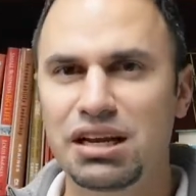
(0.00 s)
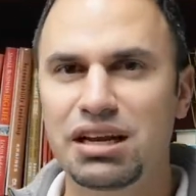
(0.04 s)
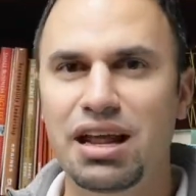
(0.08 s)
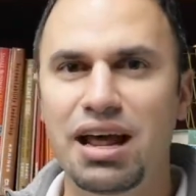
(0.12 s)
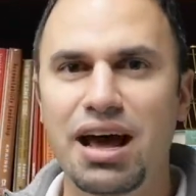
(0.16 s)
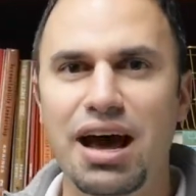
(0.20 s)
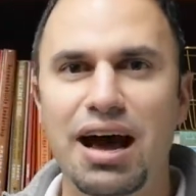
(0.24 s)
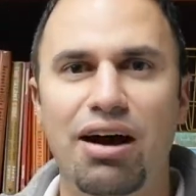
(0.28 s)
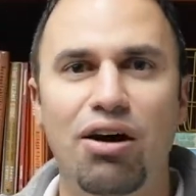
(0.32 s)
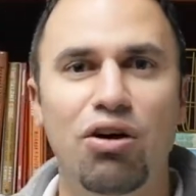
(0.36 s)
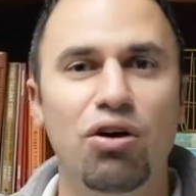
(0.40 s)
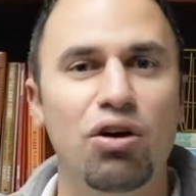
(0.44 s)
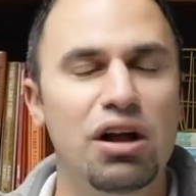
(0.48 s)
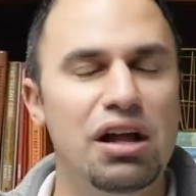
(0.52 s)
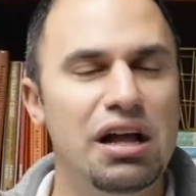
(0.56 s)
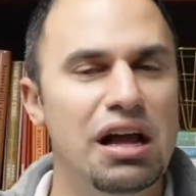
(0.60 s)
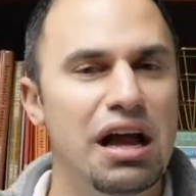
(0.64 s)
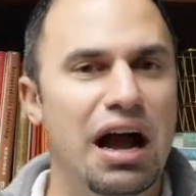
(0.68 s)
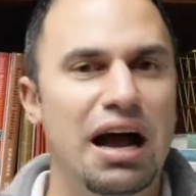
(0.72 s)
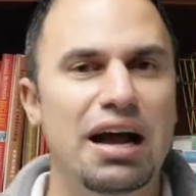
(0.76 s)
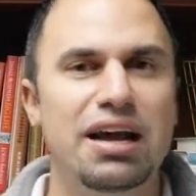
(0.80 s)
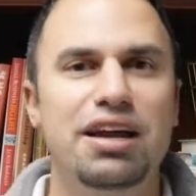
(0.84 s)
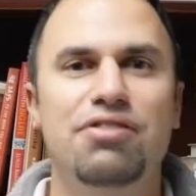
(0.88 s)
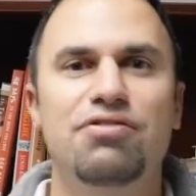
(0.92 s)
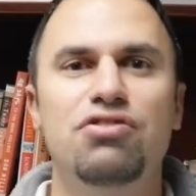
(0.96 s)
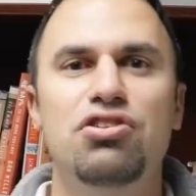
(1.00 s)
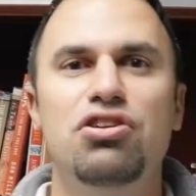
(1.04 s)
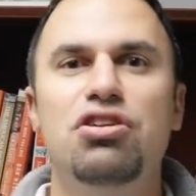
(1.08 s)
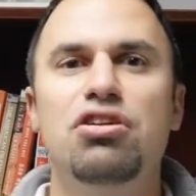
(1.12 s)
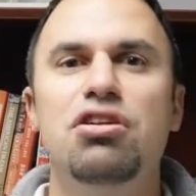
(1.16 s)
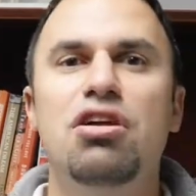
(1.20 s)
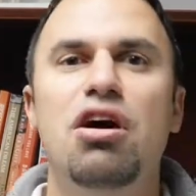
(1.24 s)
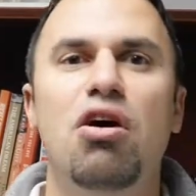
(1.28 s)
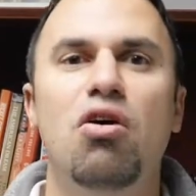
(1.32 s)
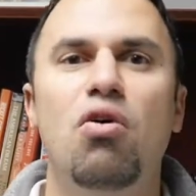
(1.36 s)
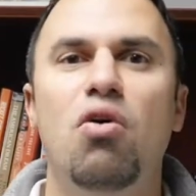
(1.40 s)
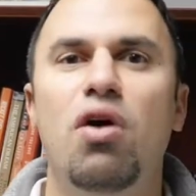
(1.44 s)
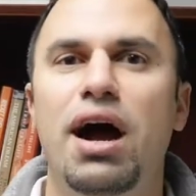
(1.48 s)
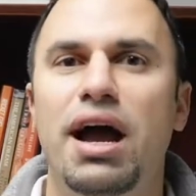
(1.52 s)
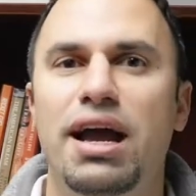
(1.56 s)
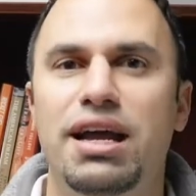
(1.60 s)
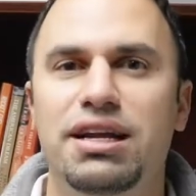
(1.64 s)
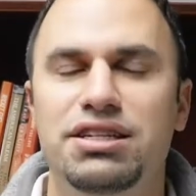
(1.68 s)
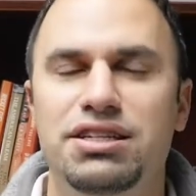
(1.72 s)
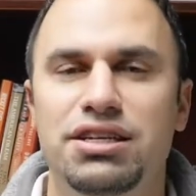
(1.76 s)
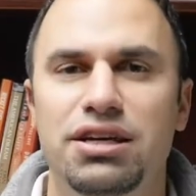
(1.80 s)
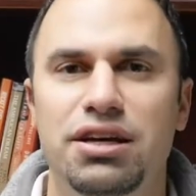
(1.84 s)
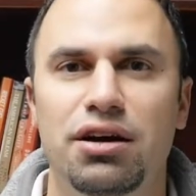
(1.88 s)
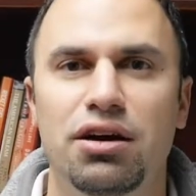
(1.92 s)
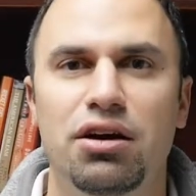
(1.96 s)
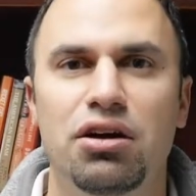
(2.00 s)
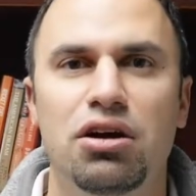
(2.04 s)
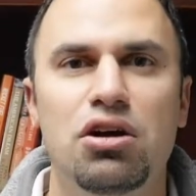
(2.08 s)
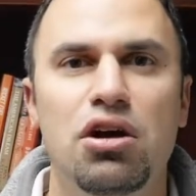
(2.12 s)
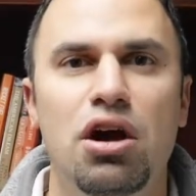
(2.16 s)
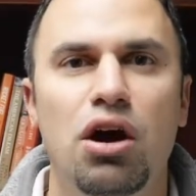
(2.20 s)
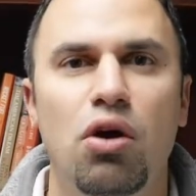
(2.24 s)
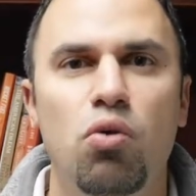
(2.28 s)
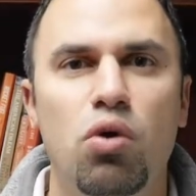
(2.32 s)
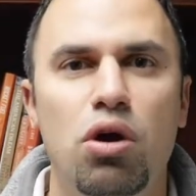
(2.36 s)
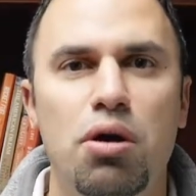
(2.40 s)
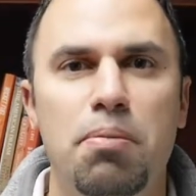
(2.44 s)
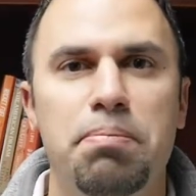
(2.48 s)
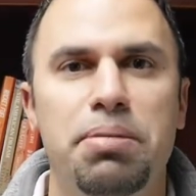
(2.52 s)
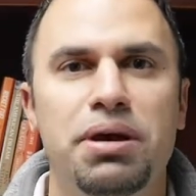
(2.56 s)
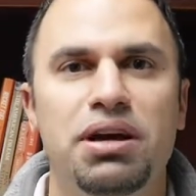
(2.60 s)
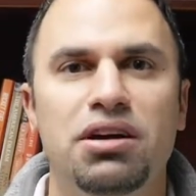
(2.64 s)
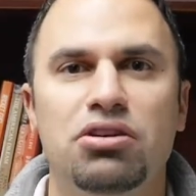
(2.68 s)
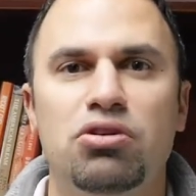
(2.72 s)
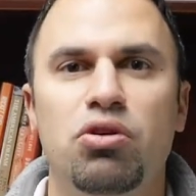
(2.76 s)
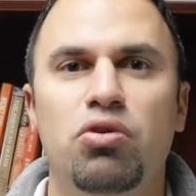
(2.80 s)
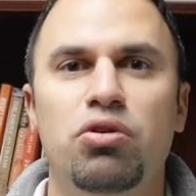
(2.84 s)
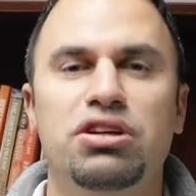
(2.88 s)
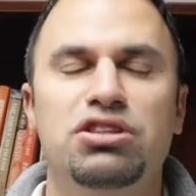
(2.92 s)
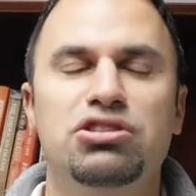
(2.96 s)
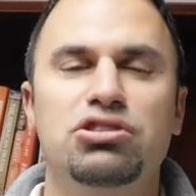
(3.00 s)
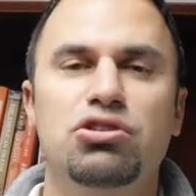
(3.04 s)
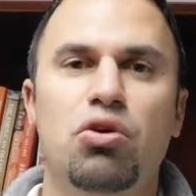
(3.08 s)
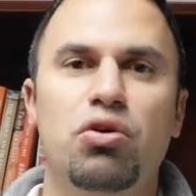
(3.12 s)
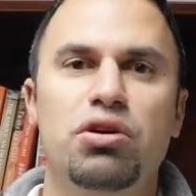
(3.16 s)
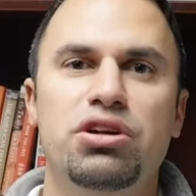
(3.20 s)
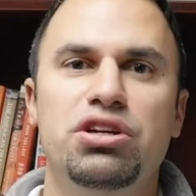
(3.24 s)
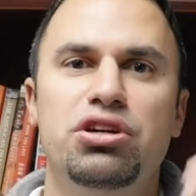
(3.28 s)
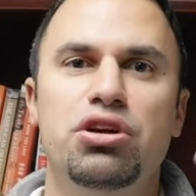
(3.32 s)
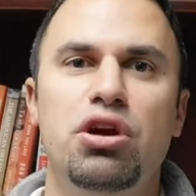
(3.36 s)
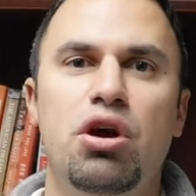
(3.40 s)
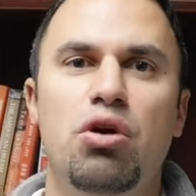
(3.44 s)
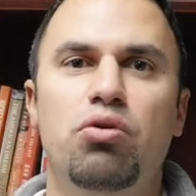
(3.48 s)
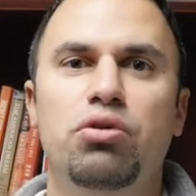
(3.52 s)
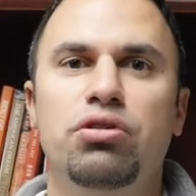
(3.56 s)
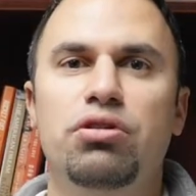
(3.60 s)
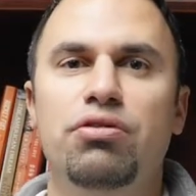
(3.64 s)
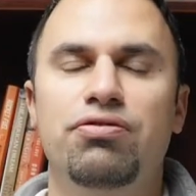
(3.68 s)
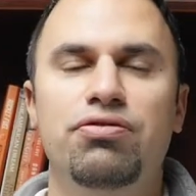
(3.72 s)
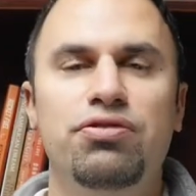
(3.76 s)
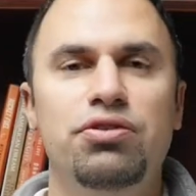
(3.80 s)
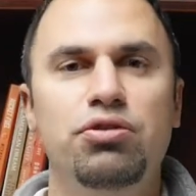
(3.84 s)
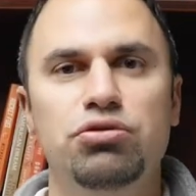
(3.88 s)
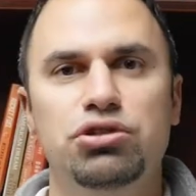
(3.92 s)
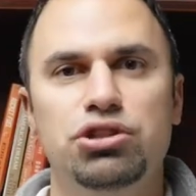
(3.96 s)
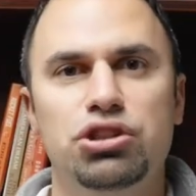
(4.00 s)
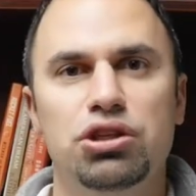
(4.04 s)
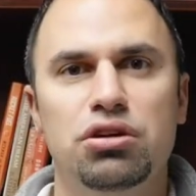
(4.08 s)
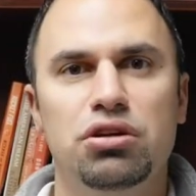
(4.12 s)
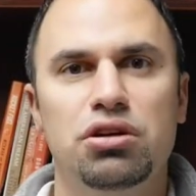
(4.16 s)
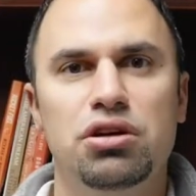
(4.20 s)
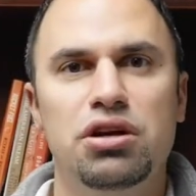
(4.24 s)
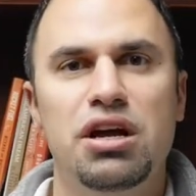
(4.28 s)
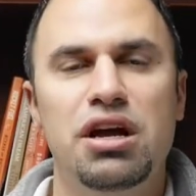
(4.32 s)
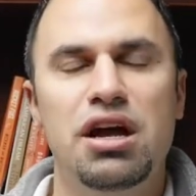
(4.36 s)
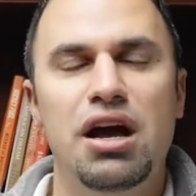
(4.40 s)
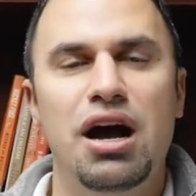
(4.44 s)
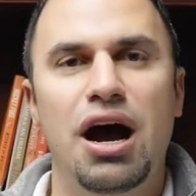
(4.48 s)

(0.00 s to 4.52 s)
Now, I have no idea where Bitcoin's going to go in the future.